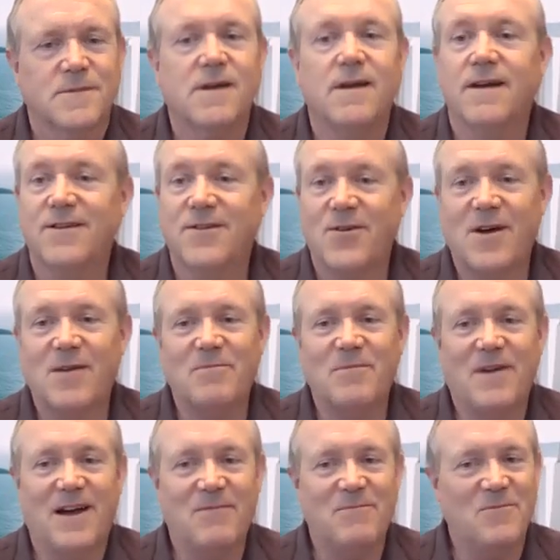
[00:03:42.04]
Yeah, no,
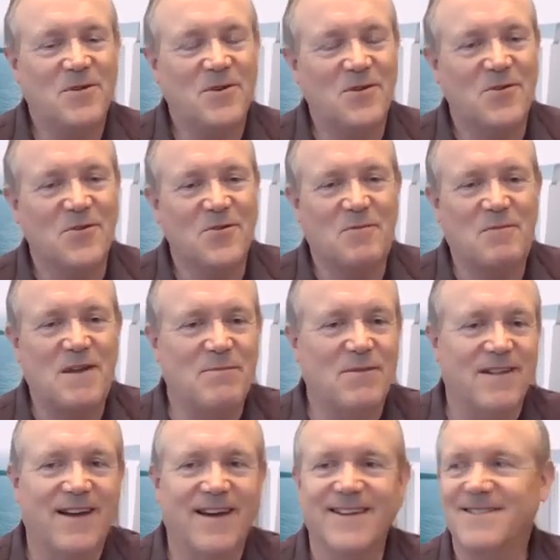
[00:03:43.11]
I'm one of those
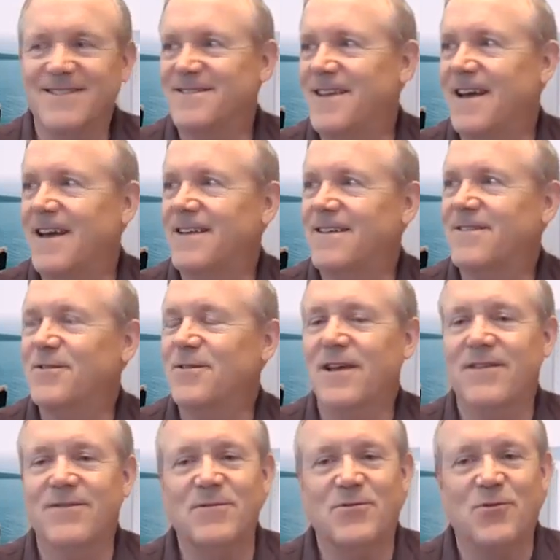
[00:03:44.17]
people. I still
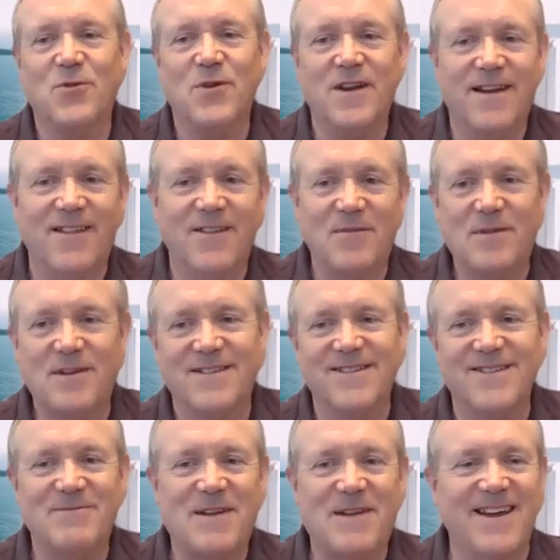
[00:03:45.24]
have a $20 bill
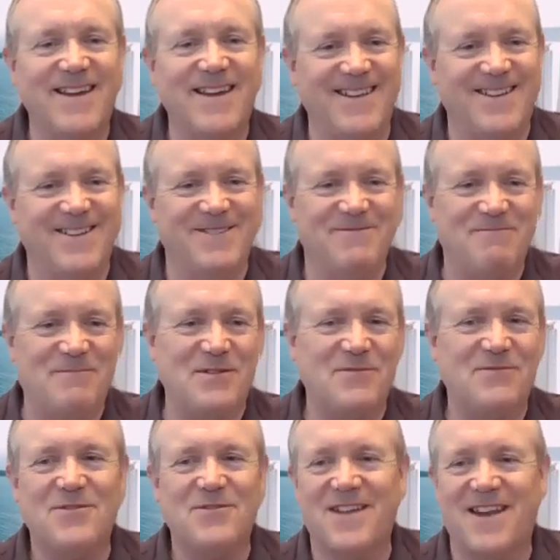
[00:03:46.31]
in my
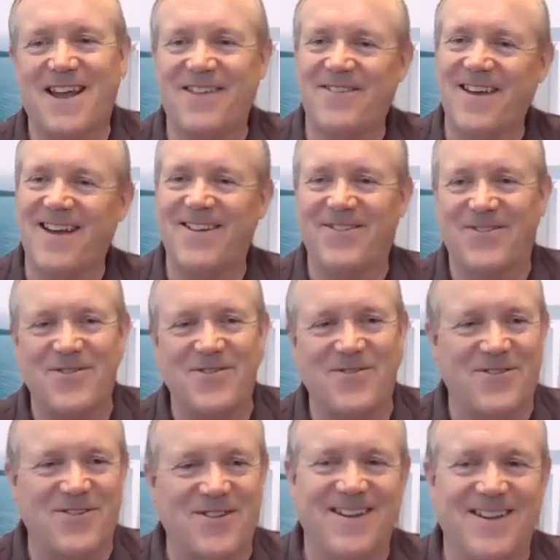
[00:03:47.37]
billfold that I've had for
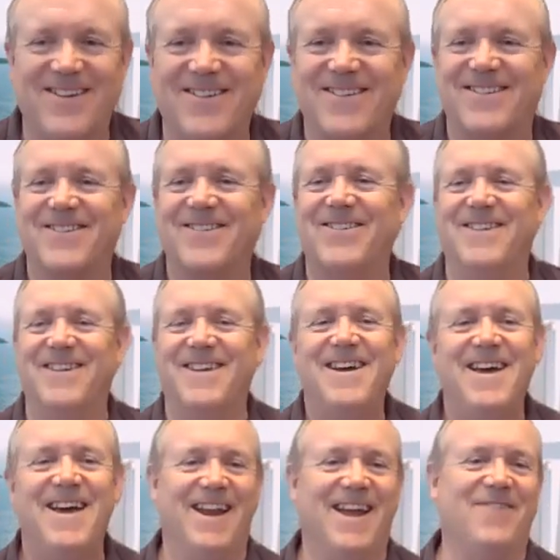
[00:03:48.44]
a year or two.
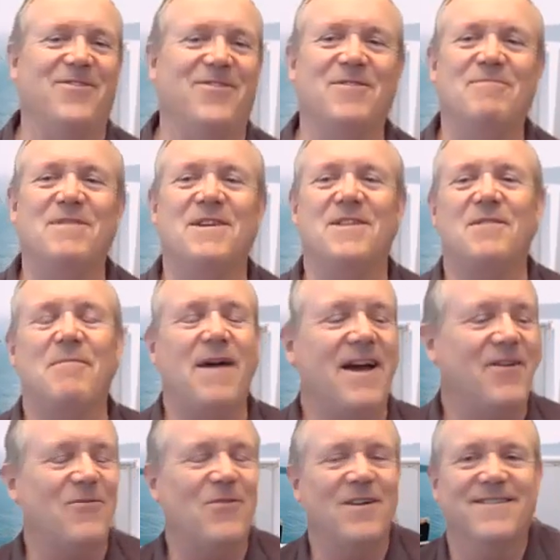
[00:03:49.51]
I've only been to the
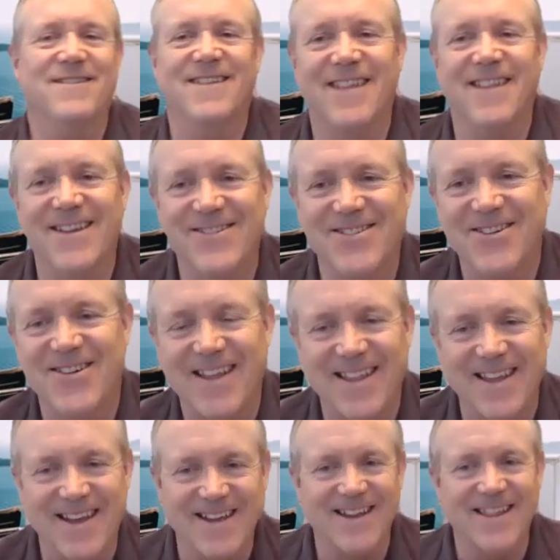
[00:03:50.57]
bank once in the last year, I
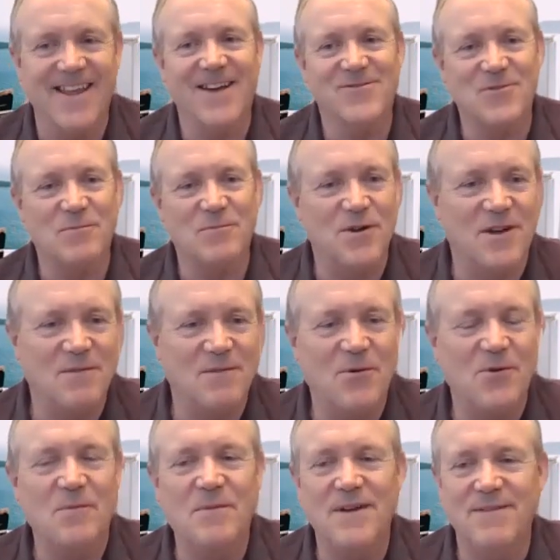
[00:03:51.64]
think, into the actual brick and
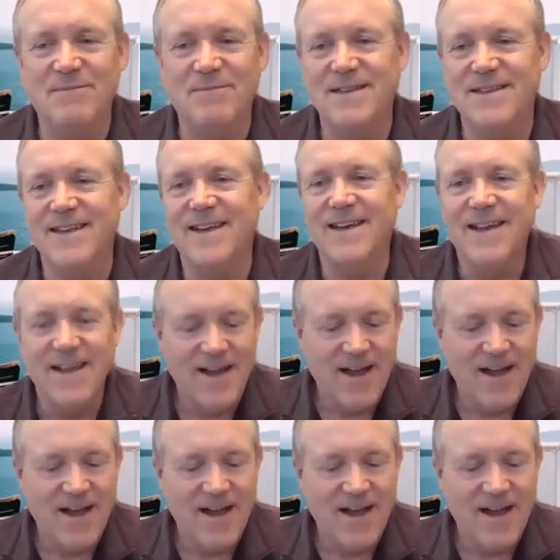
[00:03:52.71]
mortar building.